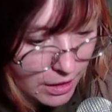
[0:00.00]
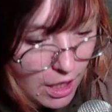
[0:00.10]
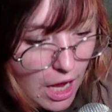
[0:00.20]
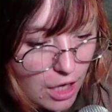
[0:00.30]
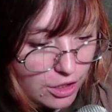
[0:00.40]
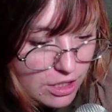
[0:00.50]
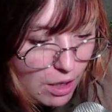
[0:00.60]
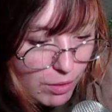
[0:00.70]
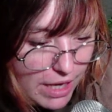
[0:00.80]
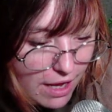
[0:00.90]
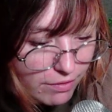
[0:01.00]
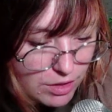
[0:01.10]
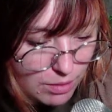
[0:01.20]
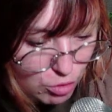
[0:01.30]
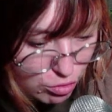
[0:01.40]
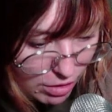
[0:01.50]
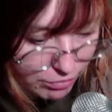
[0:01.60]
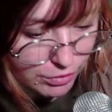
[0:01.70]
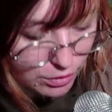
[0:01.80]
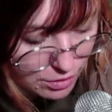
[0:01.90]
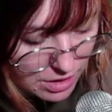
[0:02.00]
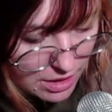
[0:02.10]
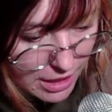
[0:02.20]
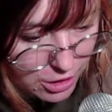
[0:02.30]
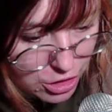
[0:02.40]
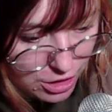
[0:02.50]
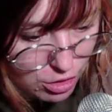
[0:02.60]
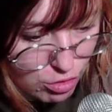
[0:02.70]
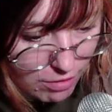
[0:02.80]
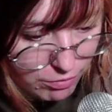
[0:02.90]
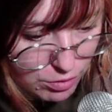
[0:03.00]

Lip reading: Because I want to have some truffles that are just truffles